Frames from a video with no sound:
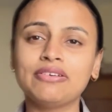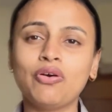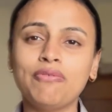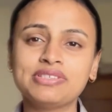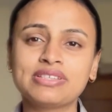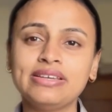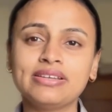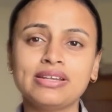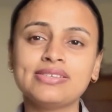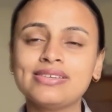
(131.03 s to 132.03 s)
obviously
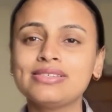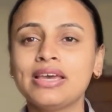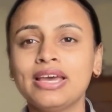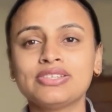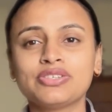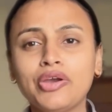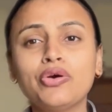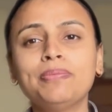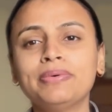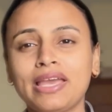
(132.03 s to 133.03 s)
increases so i hope uh,